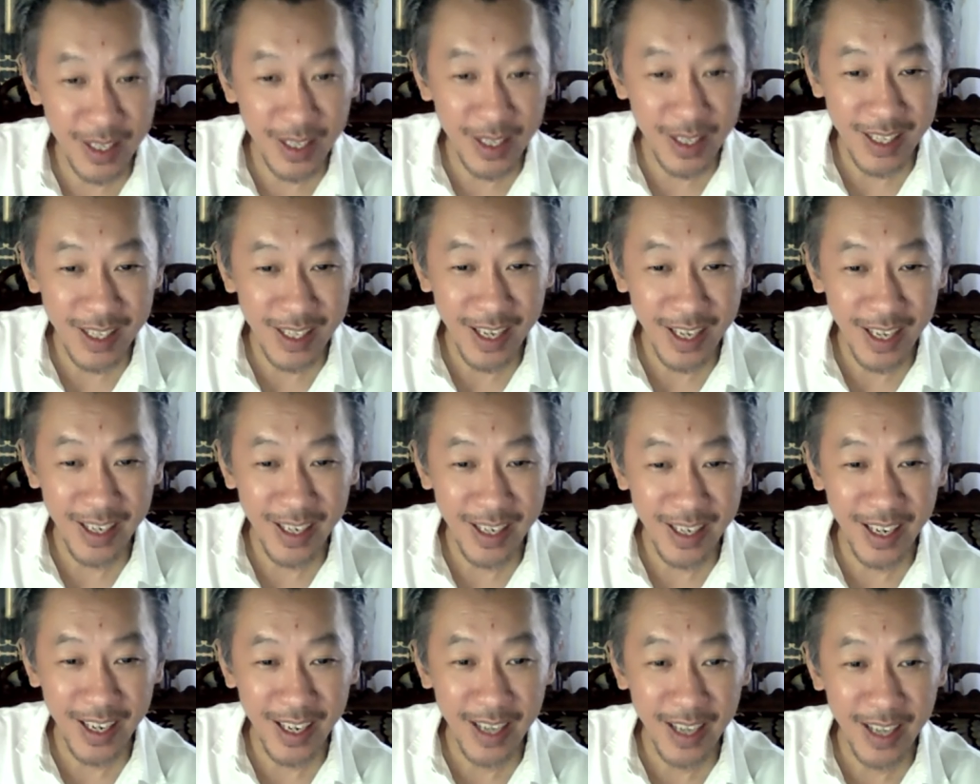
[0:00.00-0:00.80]
there's
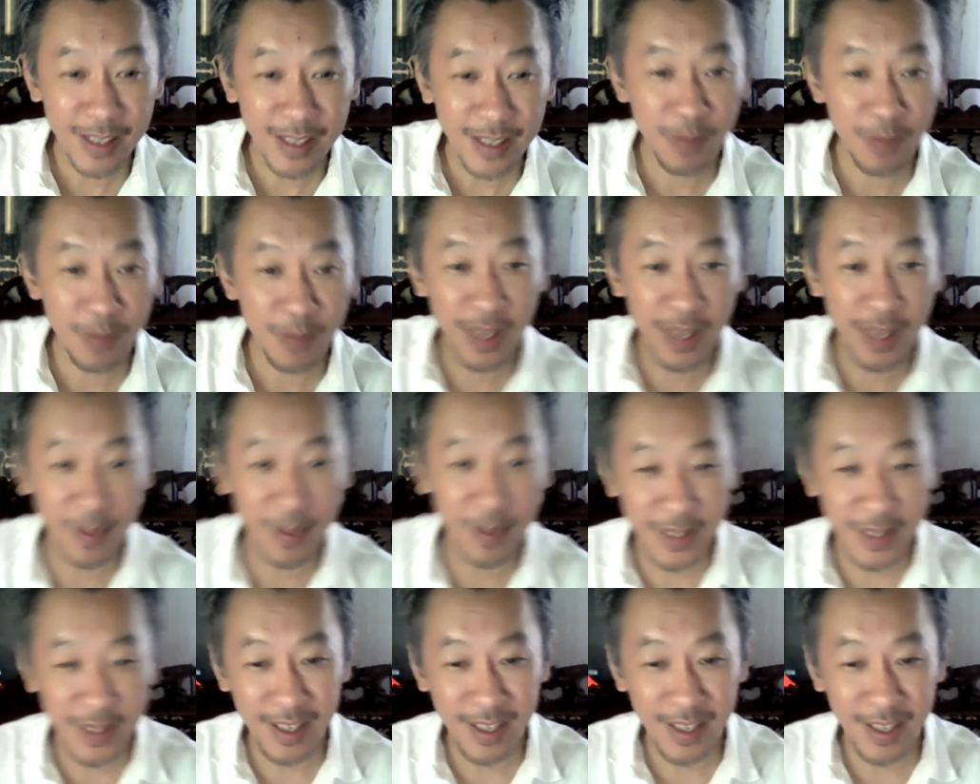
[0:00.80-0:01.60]
light,
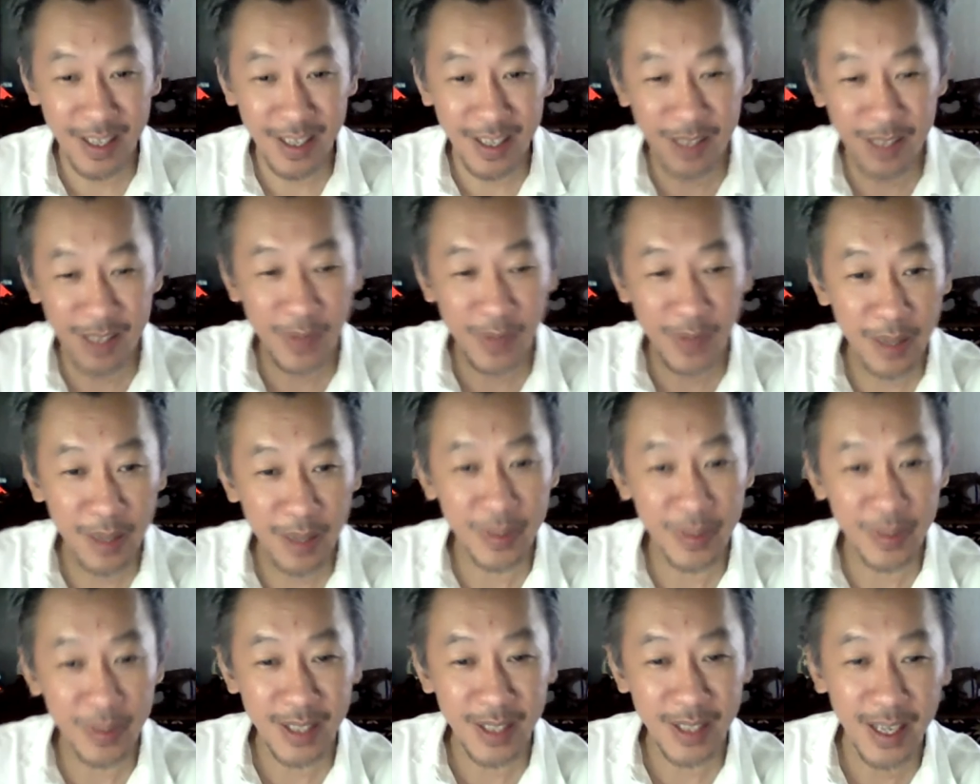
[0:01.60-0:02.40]
sometimes it's dark,
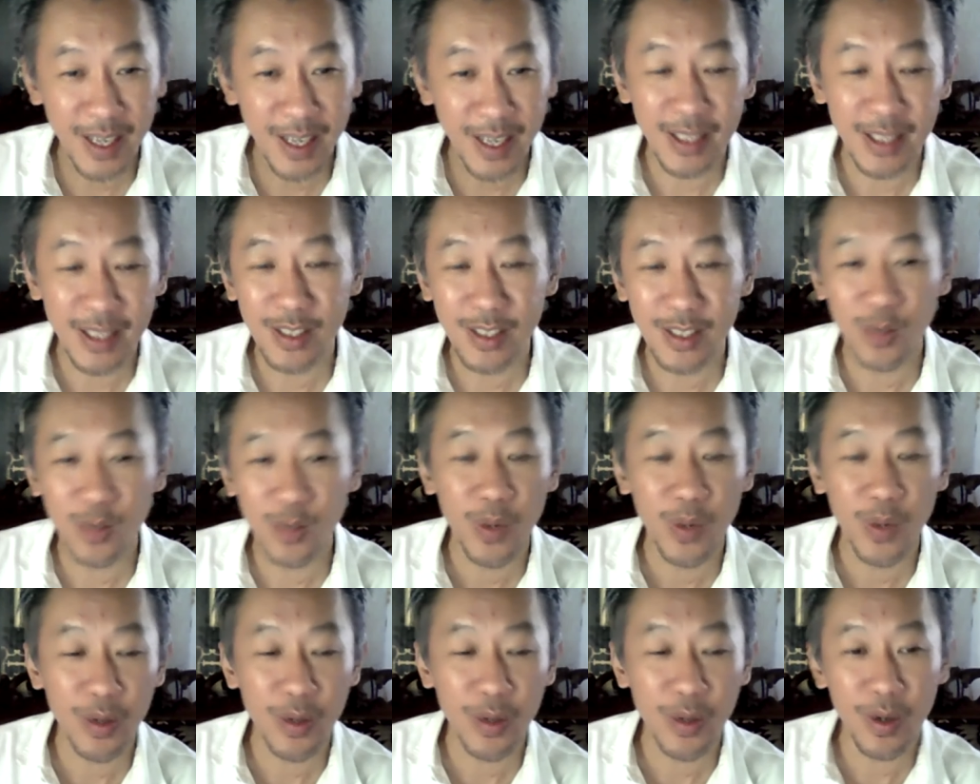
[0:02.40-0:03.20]
sometimes it's light. So
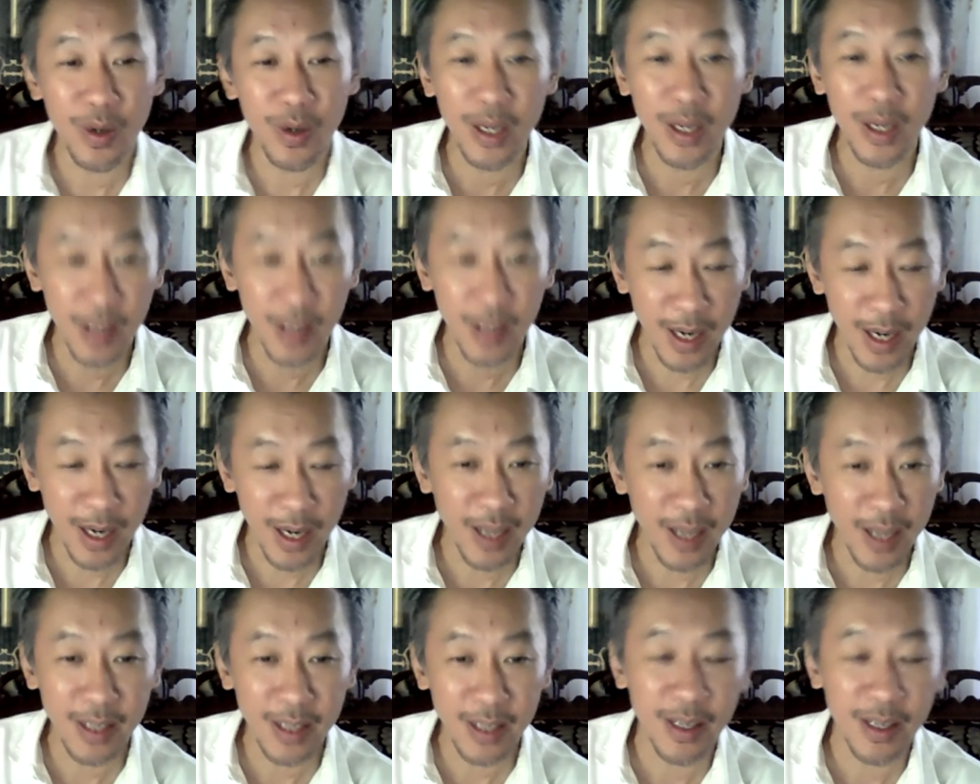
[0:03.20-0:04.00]
when you are in the
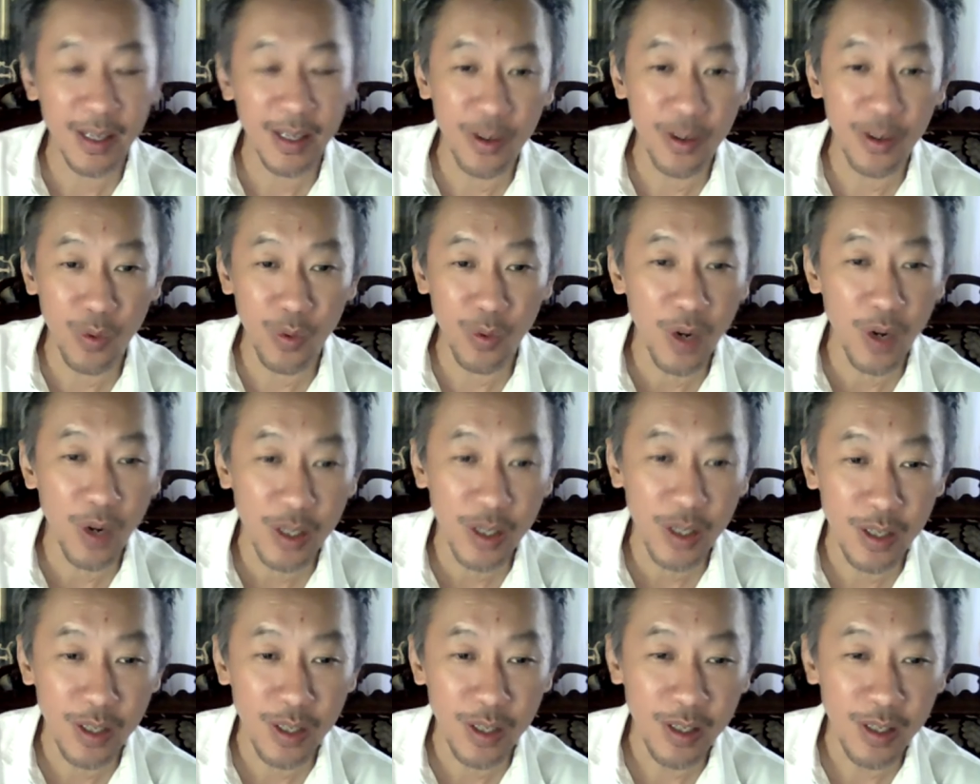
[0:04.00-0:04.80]
light and you
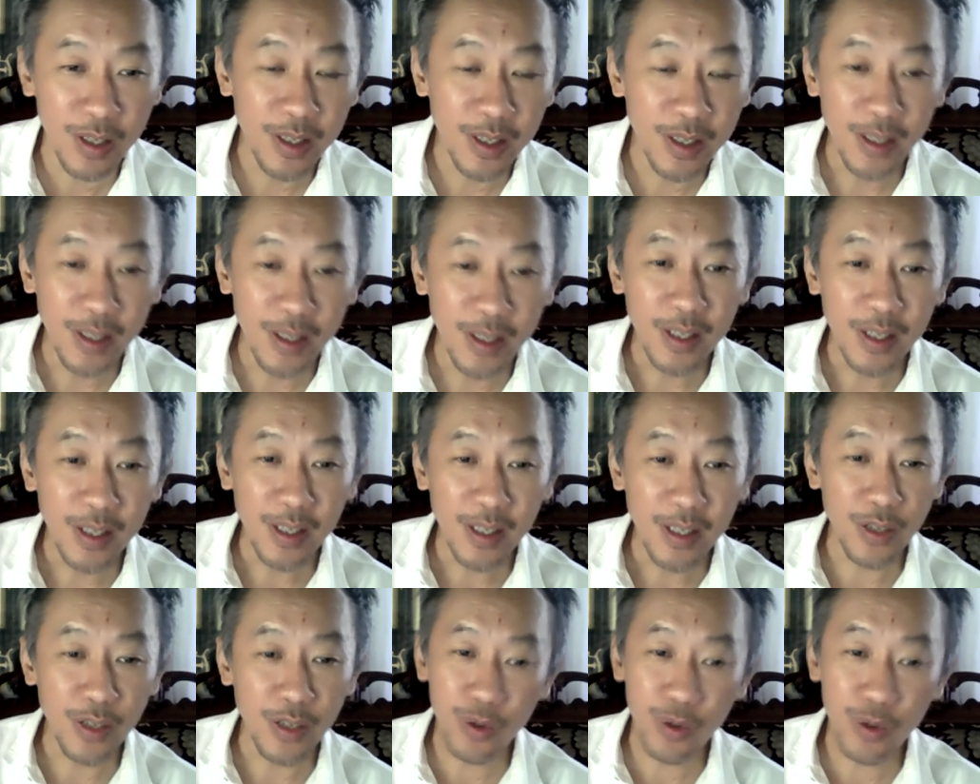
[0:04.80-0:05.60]
watch,
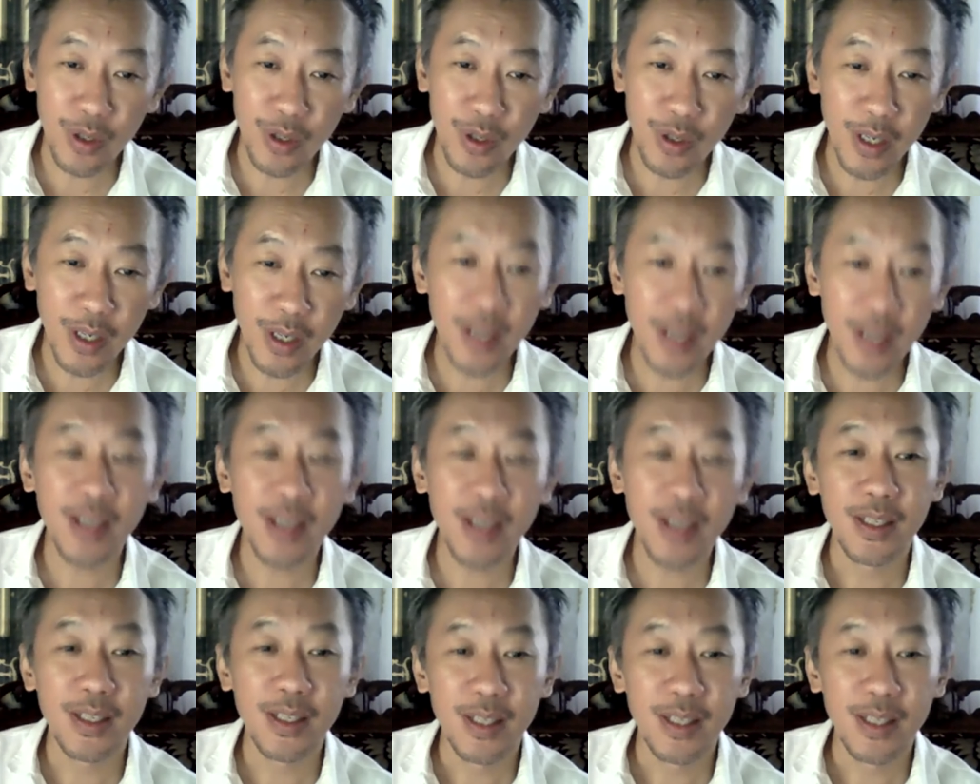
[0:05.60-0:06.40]

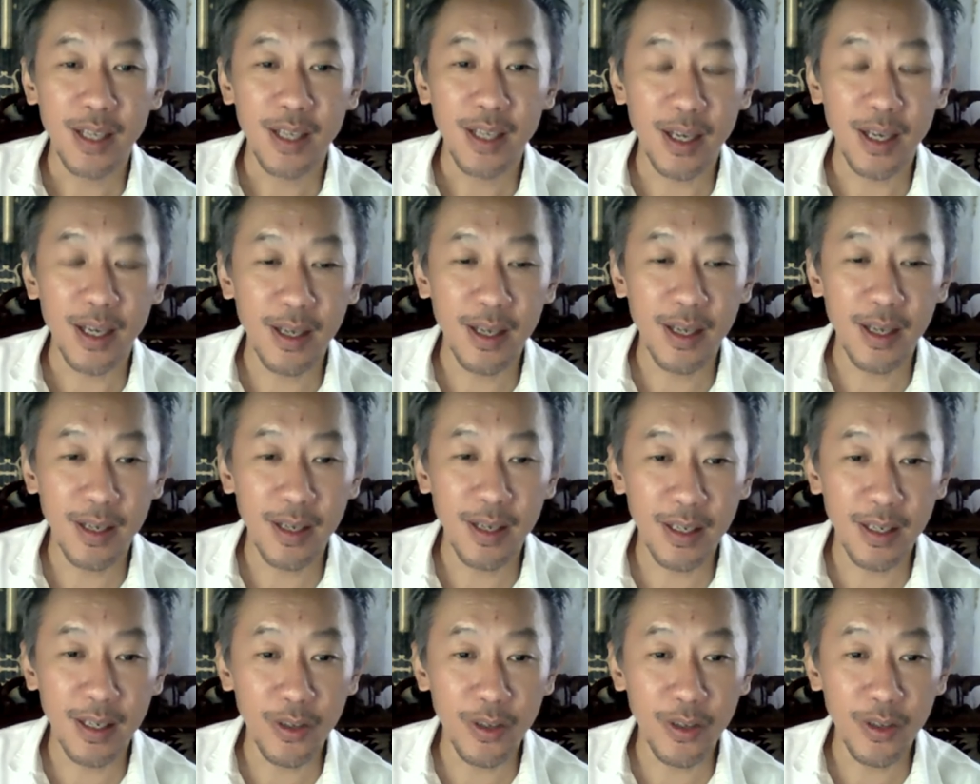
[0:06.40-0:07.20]
usually
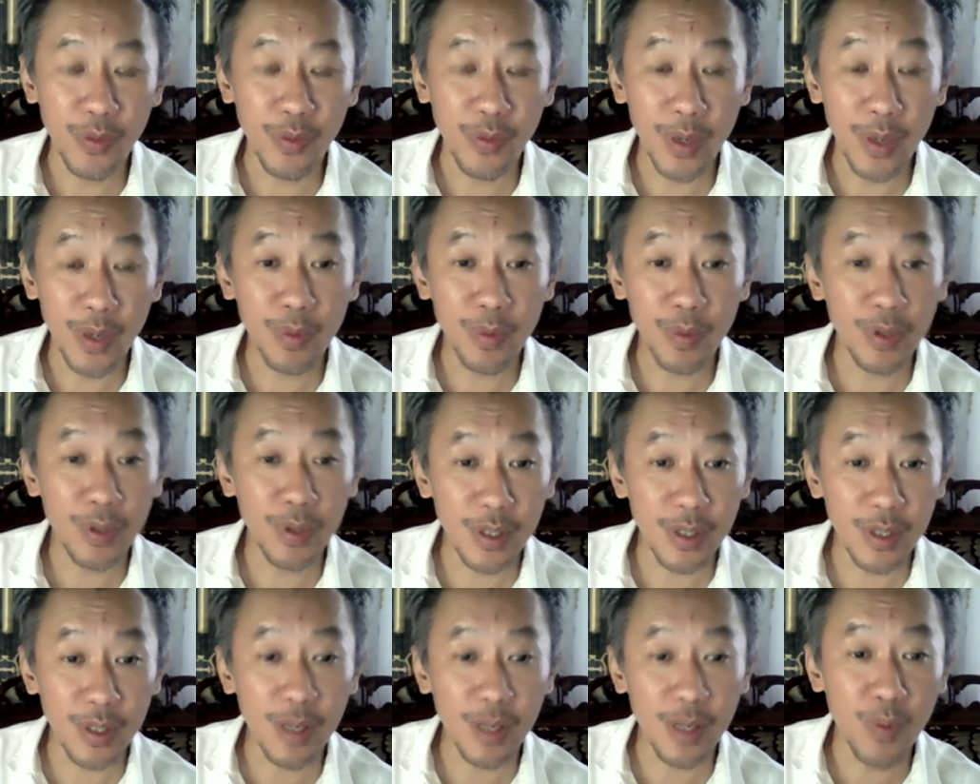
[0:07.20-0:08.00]
you'll be able to
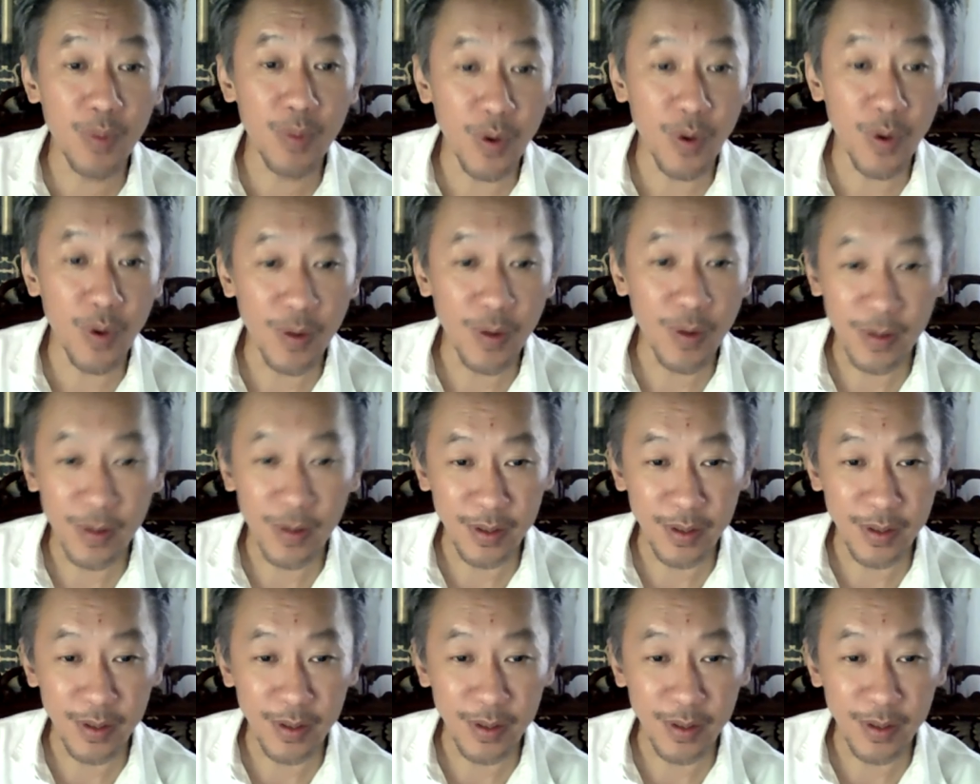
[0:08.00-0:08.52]
see more.